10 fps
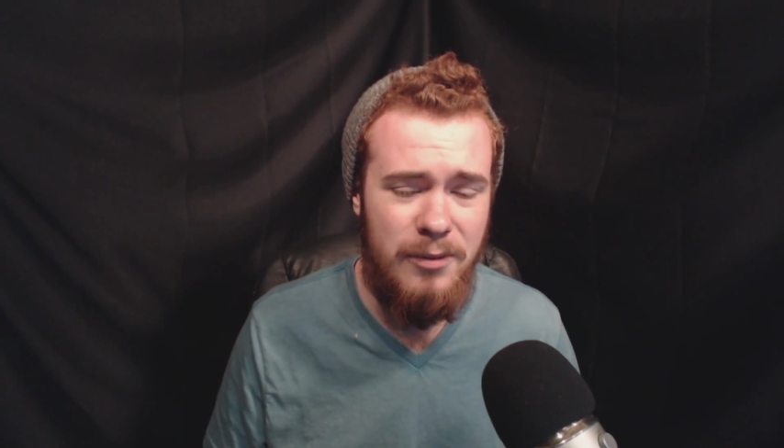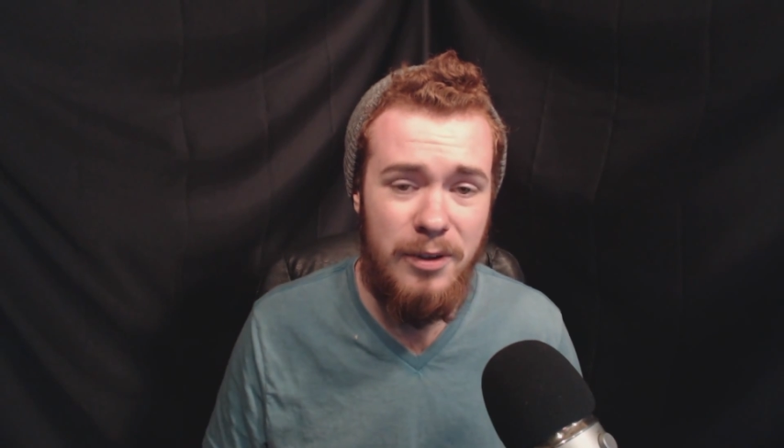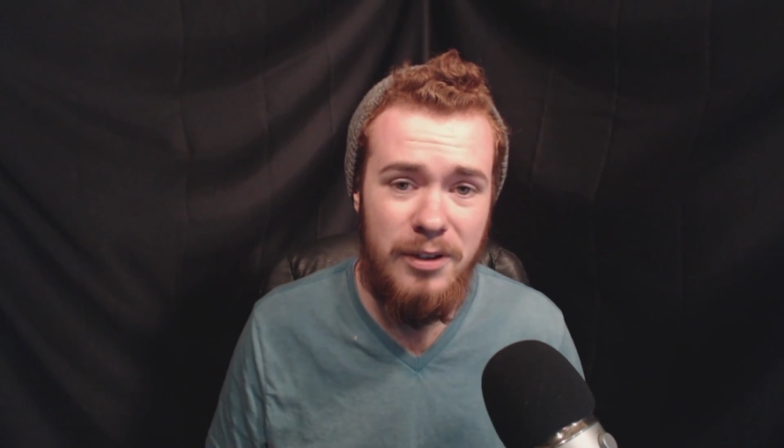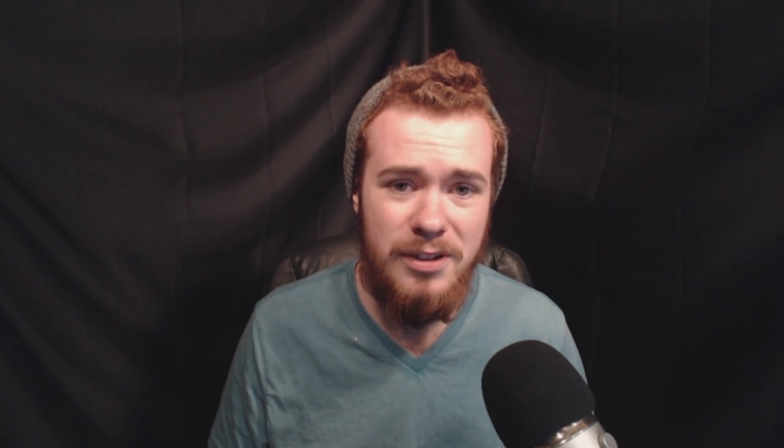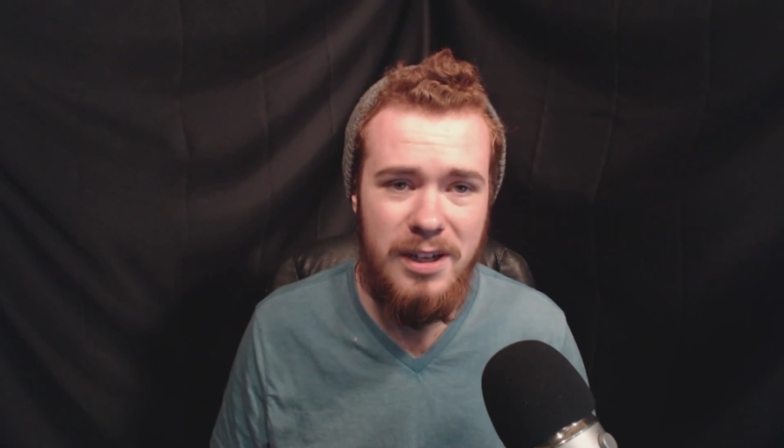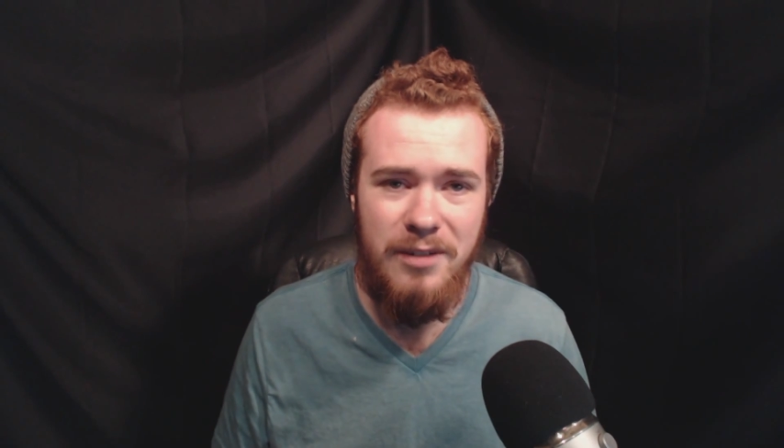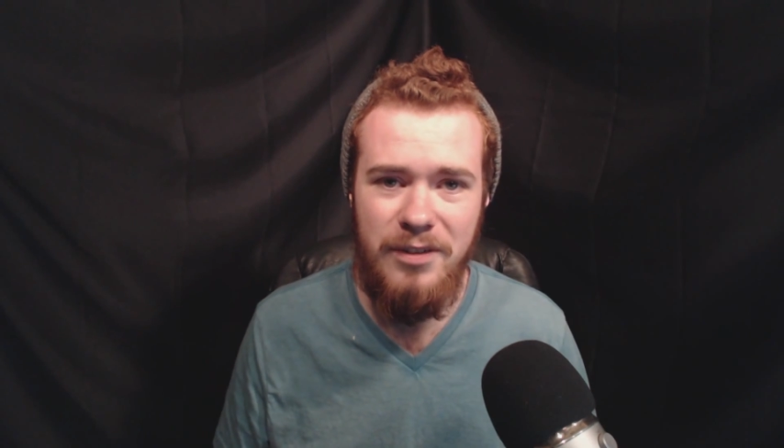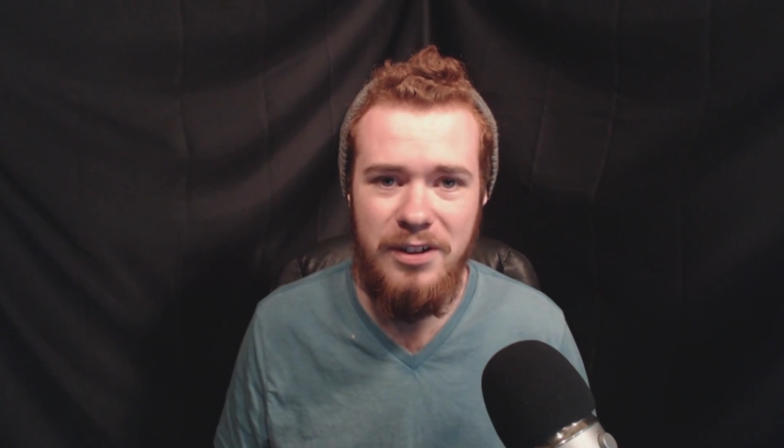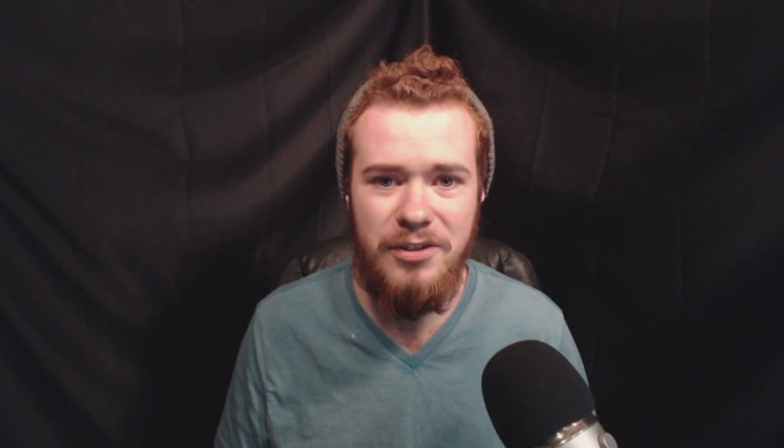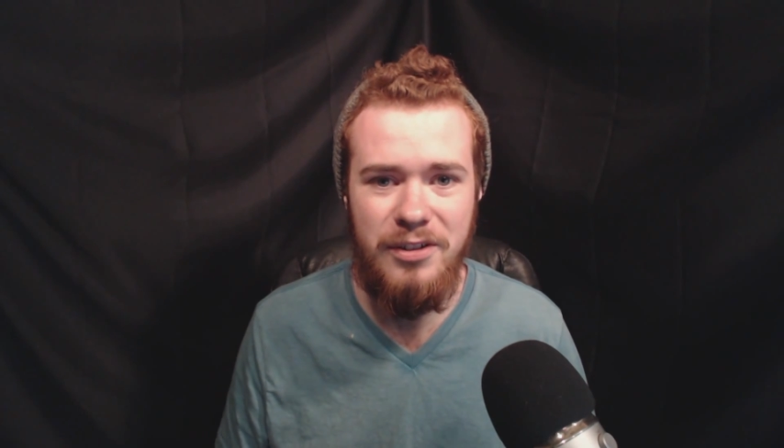but all is
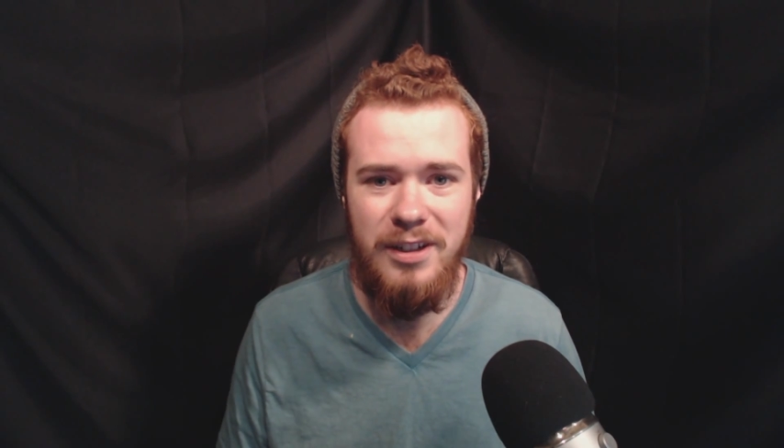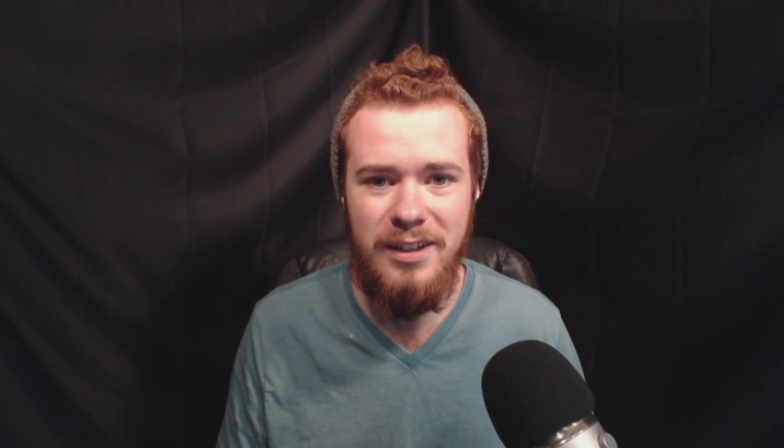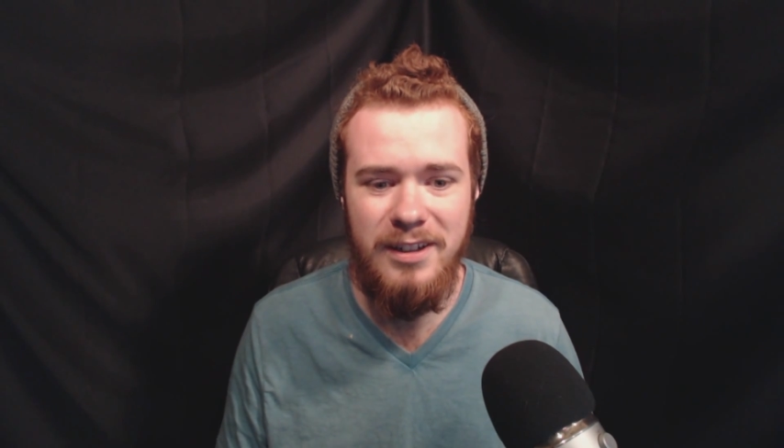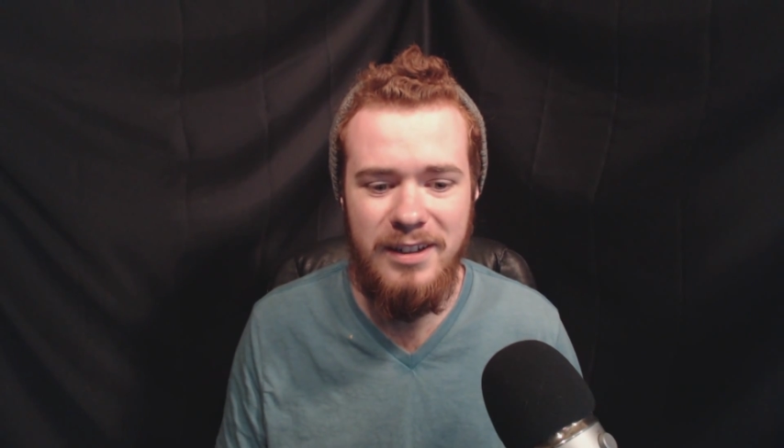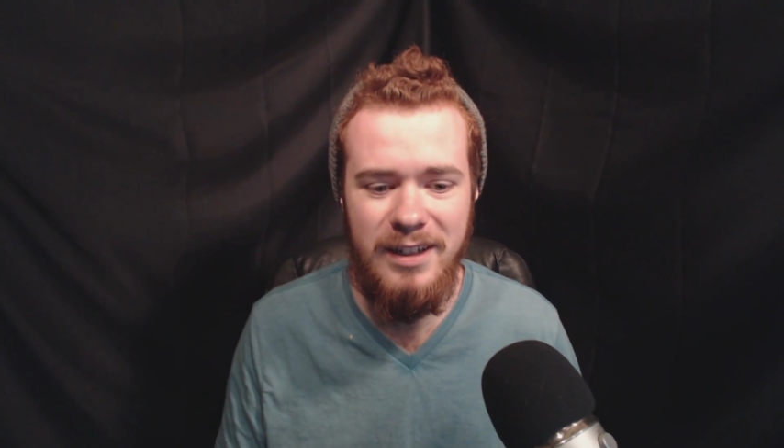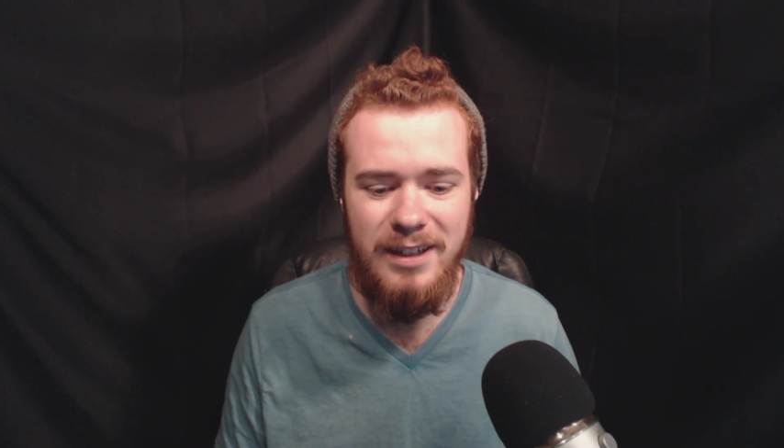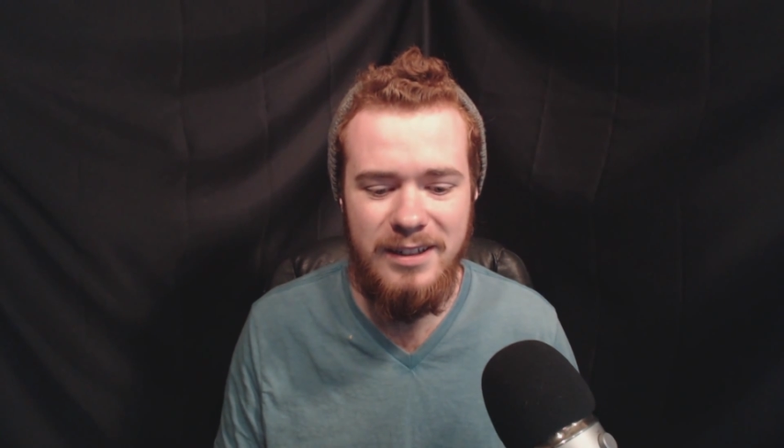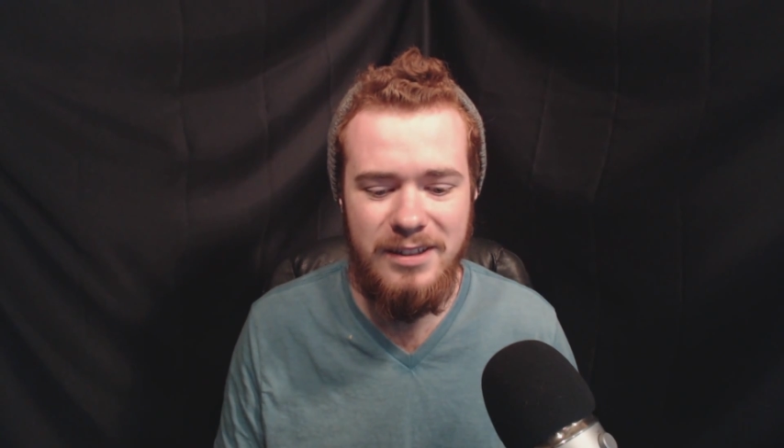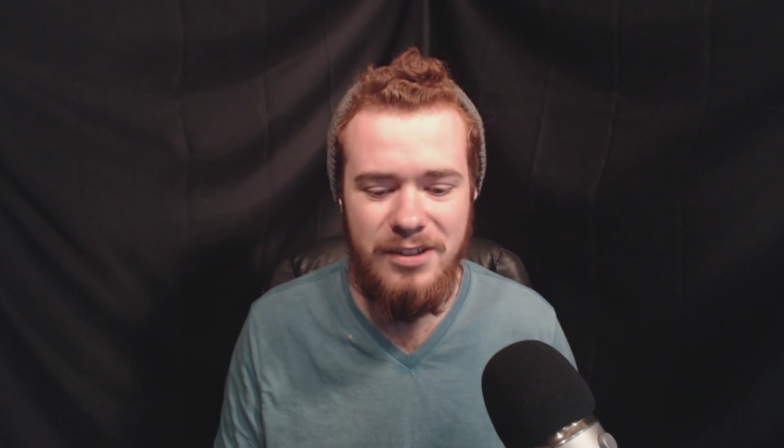confidential yet and not.